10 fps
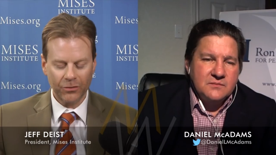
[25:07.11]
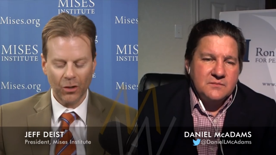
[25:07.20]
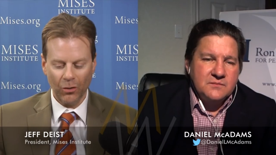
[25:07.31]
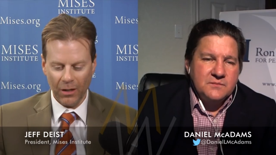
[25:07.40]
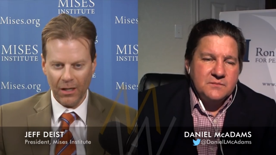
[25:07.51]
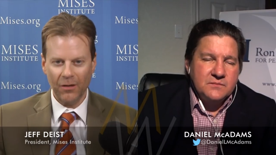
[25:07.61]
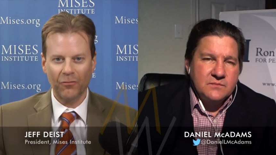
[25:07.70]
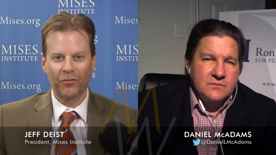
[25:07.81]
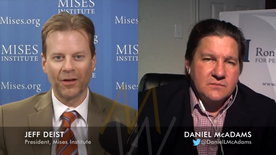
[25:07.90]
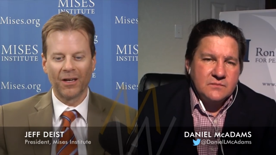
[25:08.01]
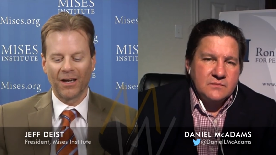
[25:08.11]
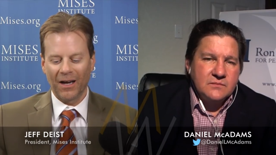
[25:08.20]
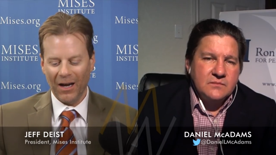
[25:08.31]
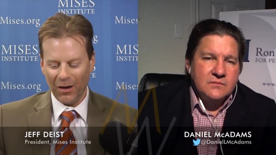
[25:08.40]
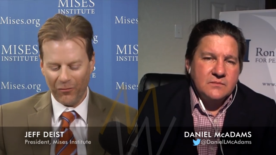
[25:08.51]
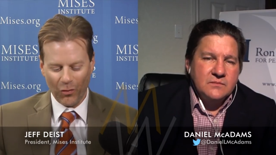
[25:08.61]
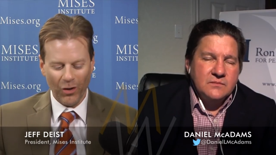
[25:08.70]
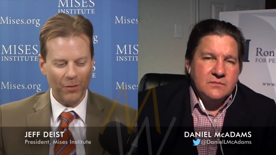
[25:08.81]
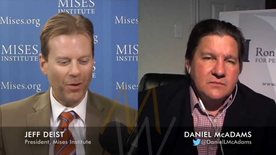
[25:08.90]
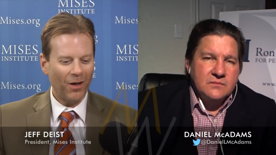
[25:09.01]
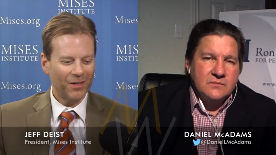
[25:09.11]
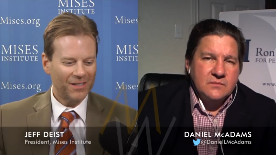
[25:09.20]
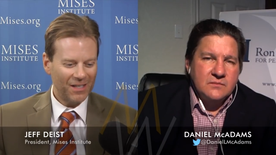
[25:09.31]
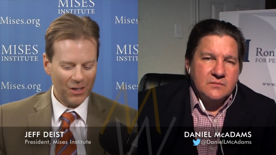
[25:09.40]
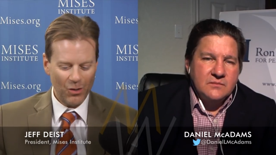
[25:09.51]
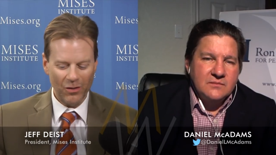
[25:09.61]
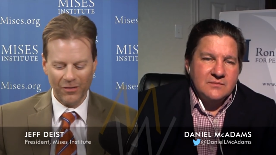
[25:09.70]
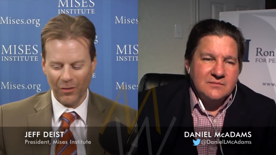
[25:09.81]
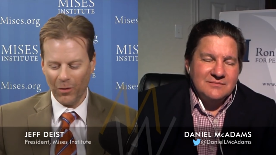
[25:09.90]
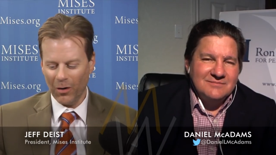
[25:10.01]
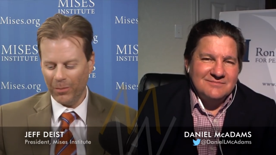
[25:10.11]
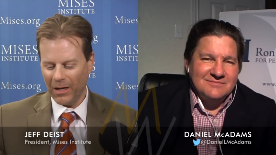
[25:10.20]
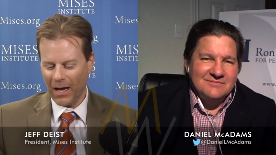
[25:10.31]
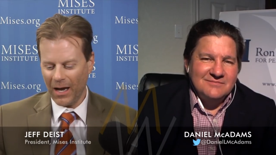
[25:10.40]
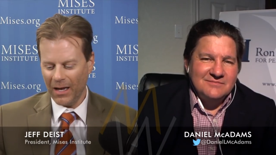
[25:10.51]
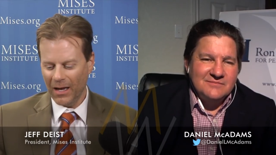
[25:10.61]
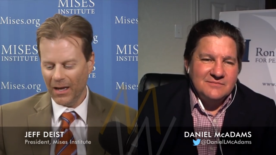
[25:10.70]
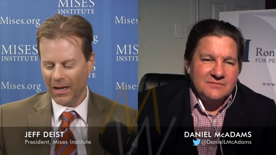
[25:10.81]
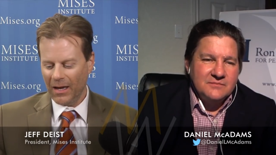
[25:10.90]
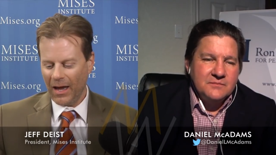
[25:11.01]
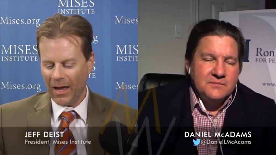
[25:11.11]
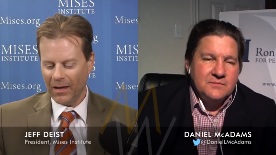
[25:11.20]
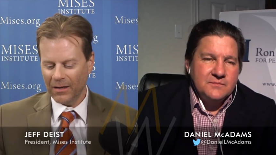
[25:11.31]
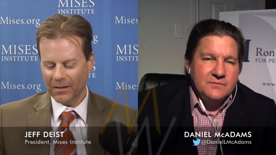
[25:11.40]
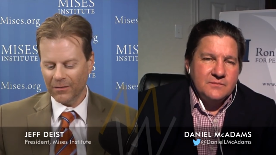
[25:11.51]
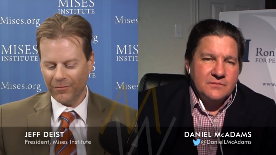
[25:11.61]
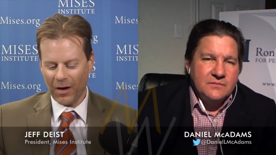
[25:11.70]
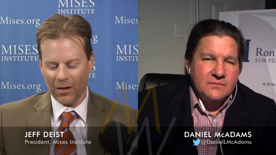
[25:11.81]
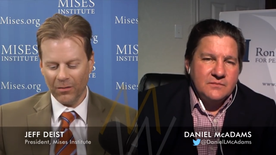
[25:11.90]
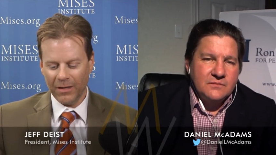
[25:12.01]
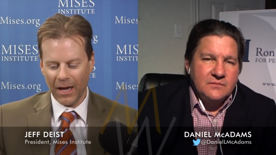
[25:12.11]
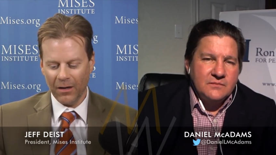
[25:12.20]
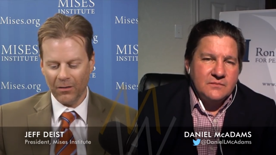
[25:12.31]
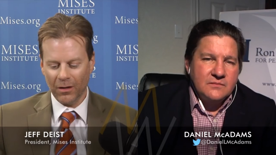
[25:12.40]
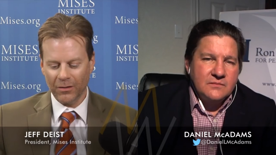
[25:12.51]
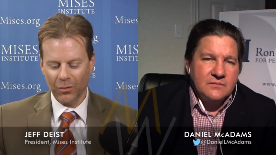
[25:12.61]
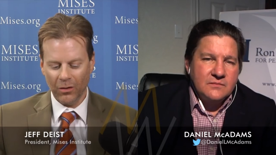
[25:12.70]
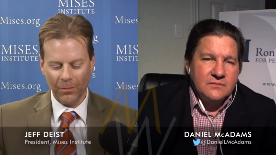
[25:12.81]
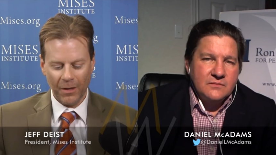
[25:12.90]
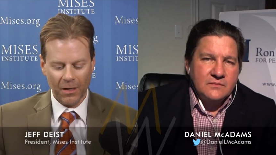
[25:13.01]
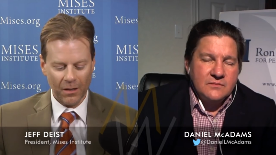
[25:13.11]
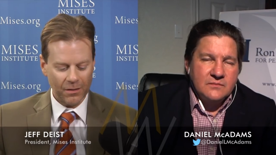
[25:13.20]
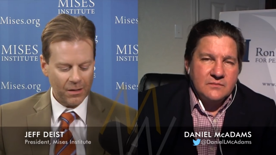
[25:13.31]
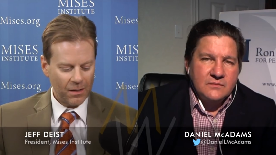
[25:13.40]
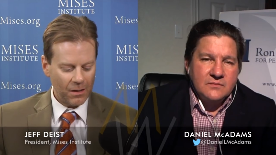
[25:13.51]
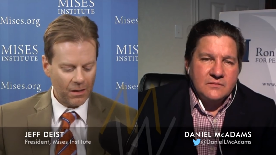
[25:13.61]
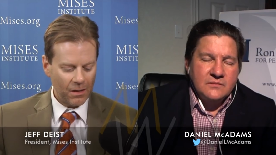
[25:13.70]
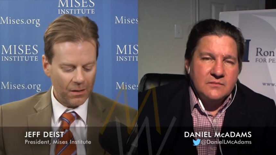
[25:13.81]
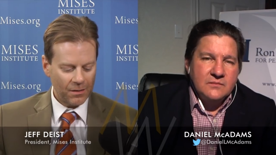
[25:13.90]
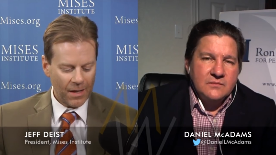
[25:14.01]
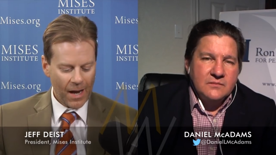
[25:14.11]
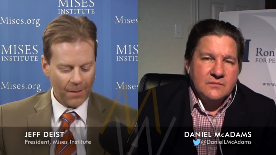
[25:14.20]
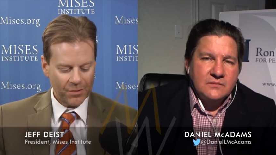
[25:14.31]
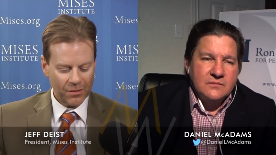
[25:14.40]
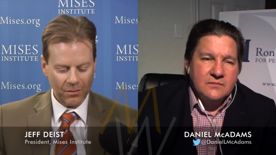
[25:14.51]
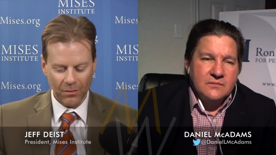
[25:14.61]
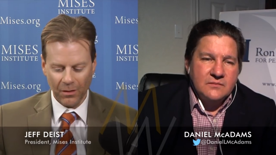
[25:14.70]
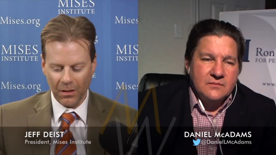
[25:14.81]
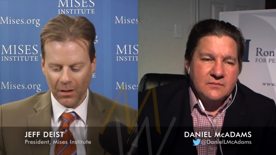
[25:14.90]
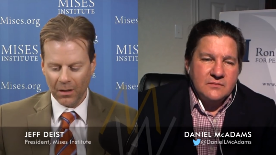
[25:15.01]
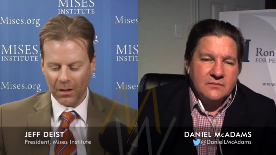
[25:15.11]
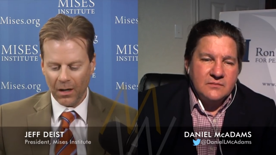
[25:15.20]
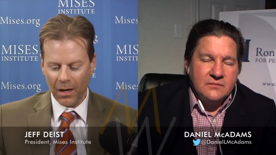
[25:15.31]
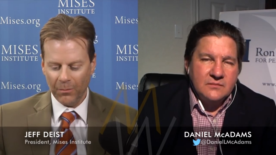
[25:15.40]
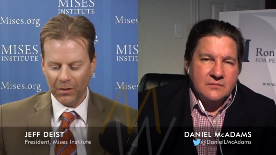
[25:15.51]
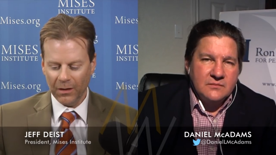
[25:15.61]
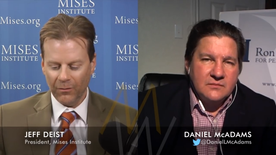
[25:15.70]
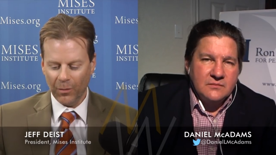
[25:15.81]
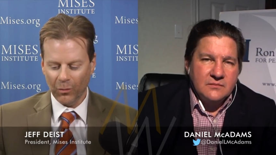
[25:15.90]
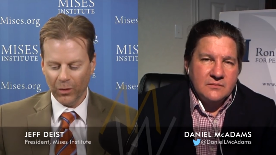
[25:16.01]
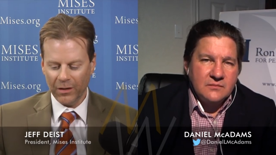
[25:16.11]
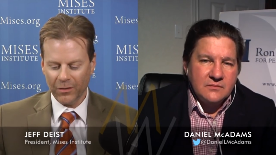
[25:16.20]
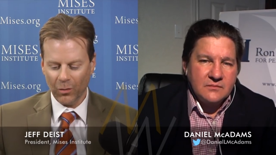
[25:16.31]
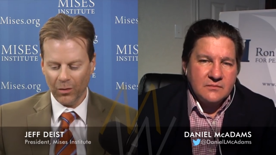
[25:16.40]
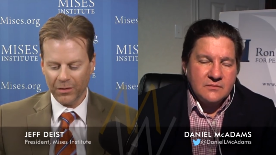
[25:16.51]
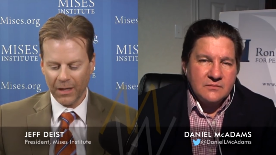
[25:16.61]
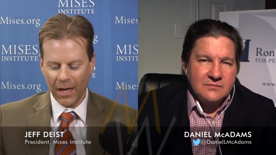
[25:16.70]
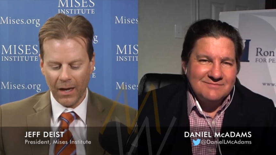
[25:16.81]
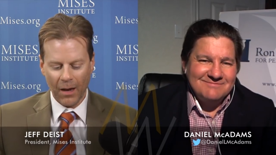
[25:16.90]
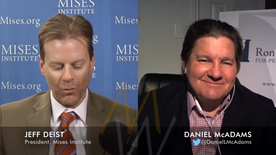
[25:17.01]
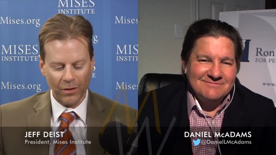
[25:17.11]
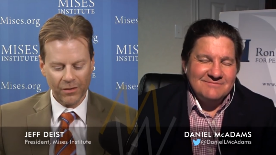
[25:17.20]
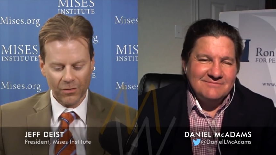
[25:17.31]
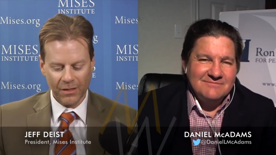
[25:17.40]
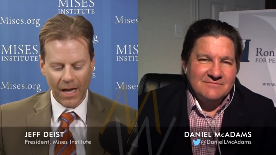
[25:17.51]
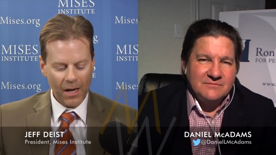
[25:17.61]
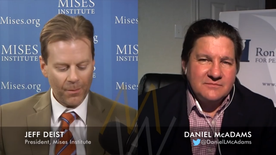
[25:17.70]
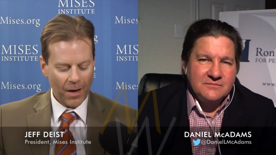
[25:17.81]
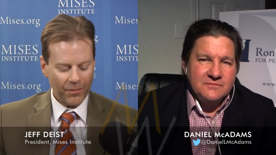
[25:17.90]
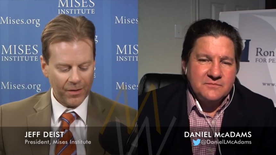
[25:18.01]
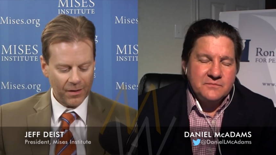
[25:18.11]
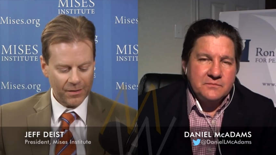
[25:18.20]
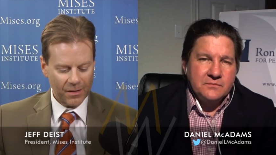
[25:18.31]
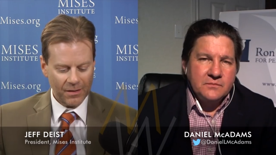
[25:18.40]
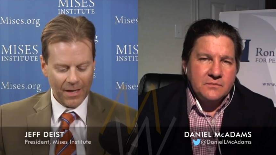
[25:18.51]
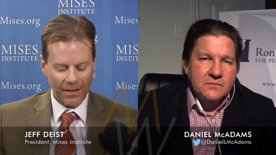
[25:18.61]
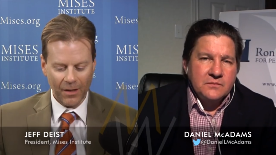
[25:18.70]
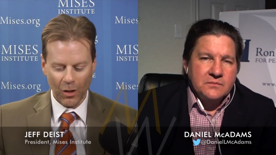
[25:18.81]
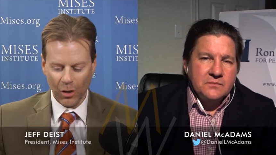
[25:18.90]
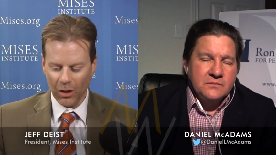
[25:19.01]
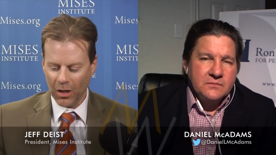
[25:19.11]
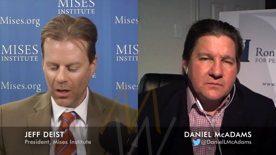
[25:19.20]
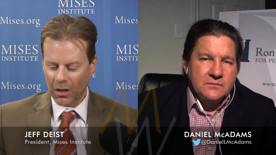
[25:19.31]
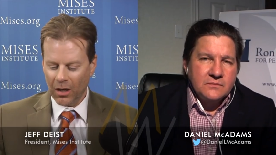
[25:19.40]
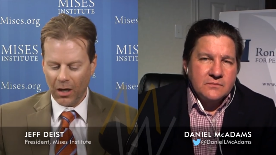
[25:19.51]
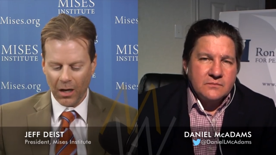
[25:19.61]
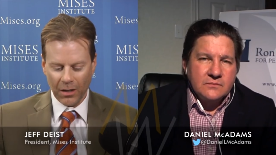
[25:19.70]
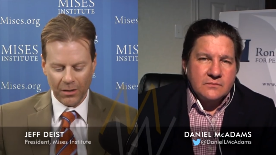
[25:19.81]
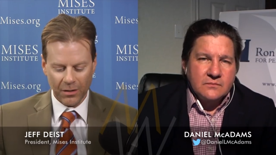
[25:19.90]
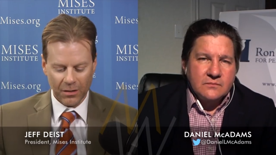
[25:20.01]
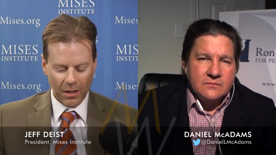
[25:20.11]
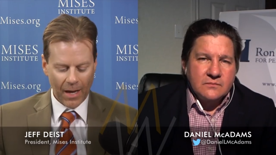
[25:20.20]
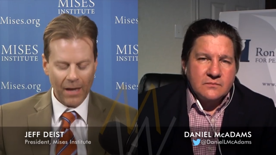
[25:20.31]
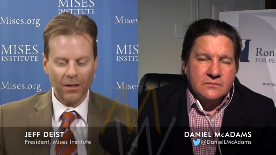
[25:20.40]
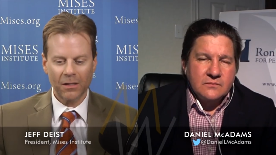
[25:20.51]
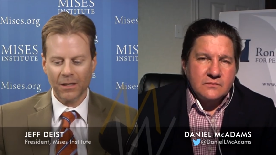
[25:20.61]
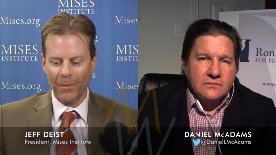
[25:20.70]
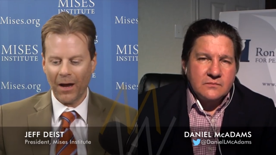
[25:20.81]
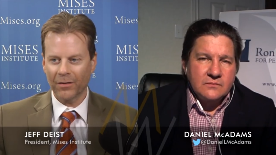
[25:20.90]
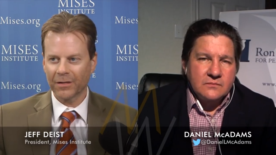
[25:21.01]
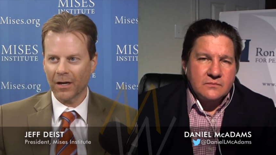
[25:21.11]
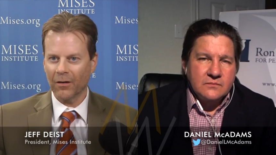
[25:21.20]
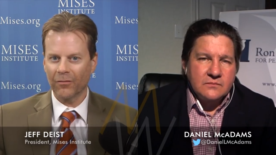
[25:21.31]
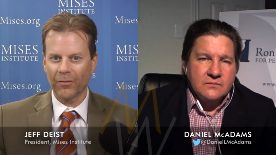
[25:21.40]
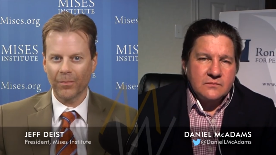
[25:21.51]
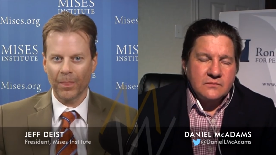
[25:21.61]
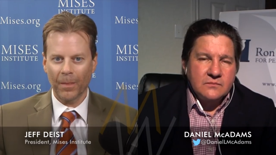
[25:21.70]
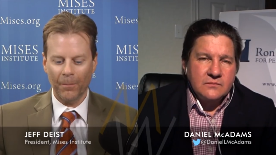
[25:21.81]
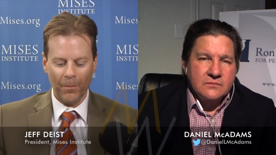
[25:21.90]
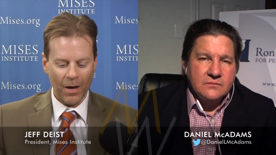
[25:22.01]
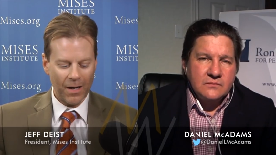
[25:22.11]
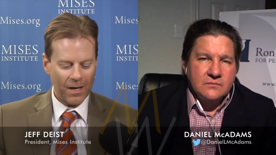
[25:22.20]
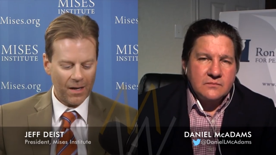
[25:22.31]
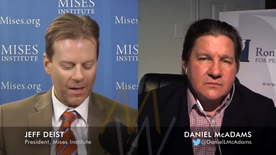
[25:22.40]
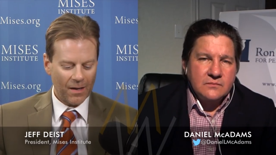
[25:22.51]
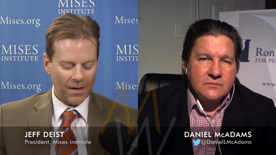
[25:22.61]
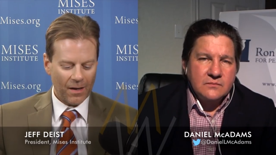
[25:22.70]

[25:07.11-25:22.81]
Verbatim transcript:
Speaker 1: alternative foreign policy news from RPI, and to follow Daniel on Twitter, because he's an absolutely unbelievable resource. And what's so sad about this is that there are just endless amounts of money